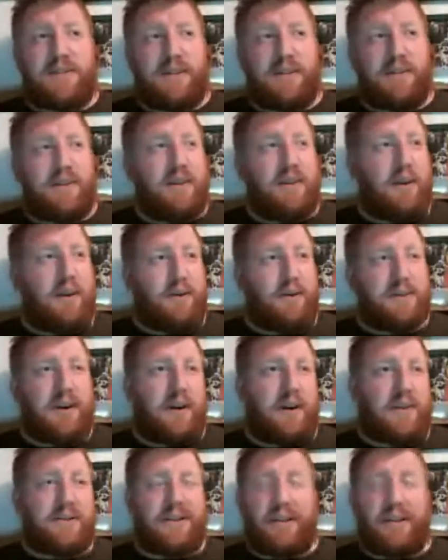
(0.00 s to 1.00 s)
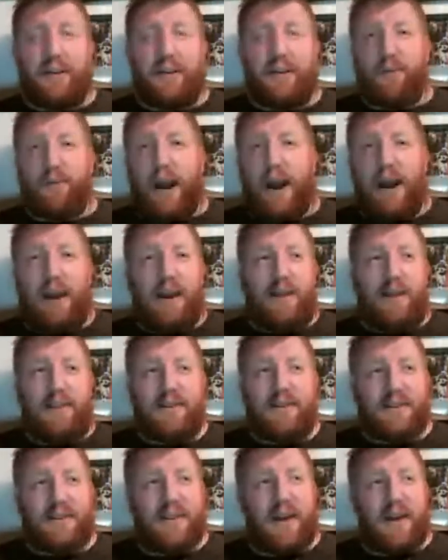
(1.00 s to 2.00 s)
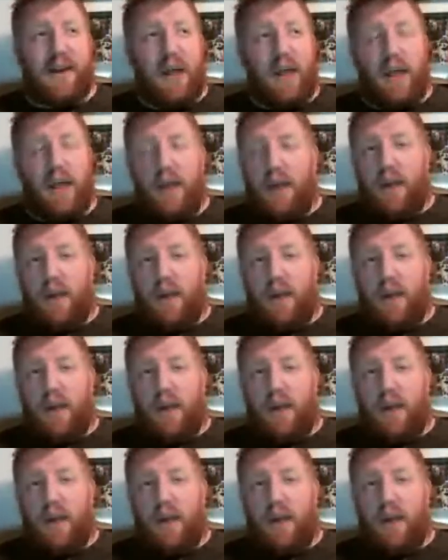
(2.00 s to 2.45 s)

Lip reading: and it's constantly raining and this and that.